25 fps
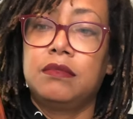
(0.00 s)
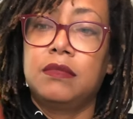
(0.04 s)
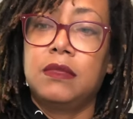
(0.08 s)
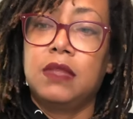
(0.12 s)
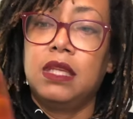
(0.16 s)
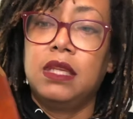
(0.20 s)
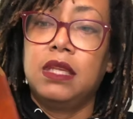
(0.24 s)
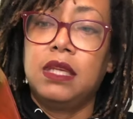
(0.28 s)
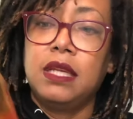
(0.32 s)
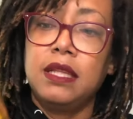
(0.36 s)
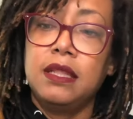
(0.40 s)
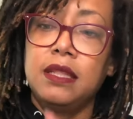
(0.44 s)

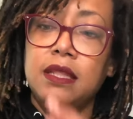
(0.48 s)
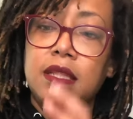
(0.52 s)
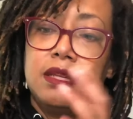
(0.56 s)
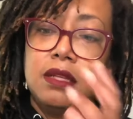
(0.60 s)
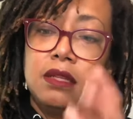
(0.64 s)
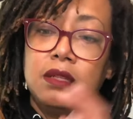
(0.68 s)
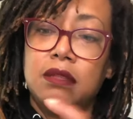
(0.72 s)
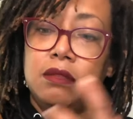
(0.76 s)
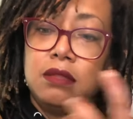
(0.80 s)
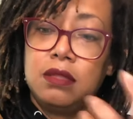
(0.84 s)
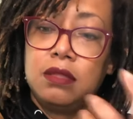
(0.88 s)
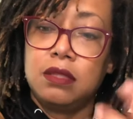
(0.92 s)
get
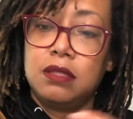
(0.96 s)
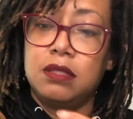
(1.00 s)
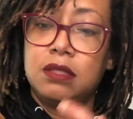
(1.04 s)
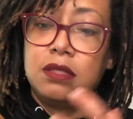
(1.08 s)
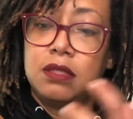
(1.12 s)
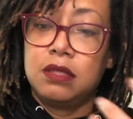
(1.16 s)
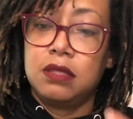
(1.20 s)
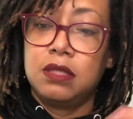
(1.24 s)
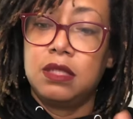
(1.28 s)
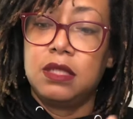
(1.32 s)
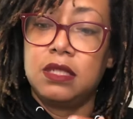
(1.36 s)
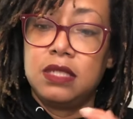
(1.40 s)
the
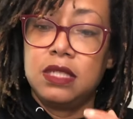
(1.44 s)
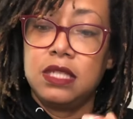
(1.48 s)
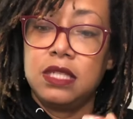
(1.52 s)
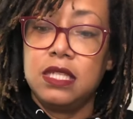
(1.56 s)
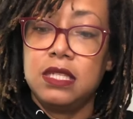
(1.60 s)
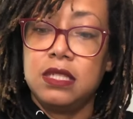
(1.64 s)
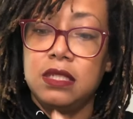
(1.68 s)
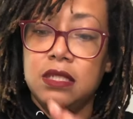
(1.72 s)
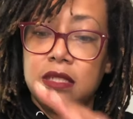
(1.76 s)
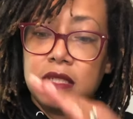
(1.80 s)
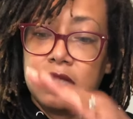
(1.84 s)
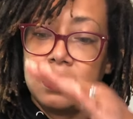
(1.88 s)

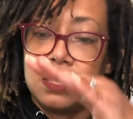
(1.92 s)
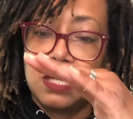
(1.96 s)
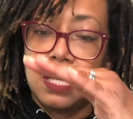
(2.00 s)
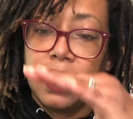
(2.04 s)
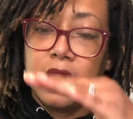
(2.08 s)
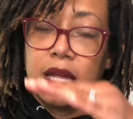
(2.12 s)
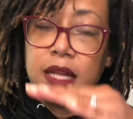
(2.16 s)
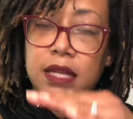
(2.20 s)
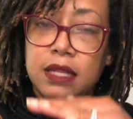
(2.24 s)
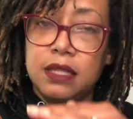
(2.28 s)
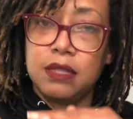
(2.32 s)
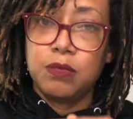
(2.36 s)
seasonings, because it
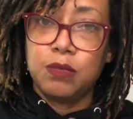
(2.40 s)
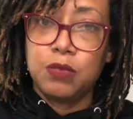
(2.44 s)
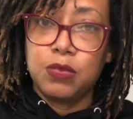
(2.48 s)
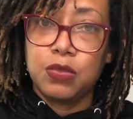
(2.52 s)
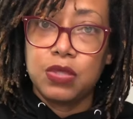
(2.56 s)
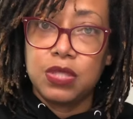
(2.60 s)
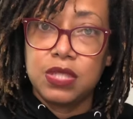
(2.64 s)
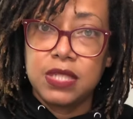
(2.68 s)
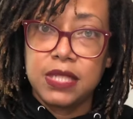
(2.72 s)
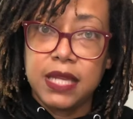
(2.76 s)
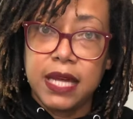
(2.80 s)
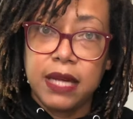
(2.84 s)
kind of will
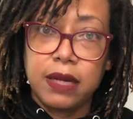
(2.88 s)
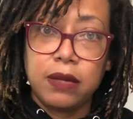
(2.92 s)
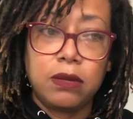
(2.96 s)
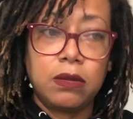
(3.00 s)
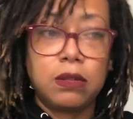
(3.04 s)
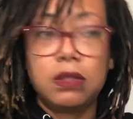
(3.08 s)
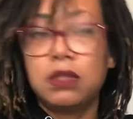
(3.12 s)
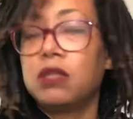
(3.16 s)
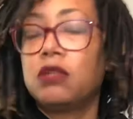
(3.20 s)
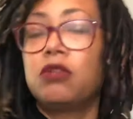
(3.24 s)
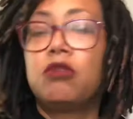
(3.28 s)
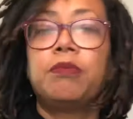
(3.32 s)
settle a
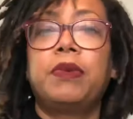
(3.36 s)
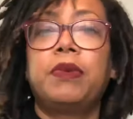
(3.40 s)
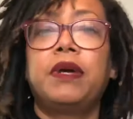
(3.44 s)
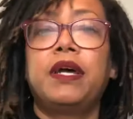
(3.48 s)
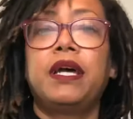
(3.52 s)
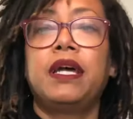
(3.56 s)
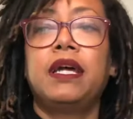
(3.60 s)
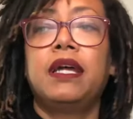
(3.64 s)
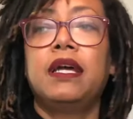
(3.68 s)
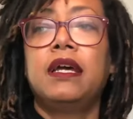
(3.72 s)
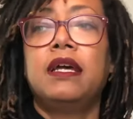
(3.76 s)
little bit,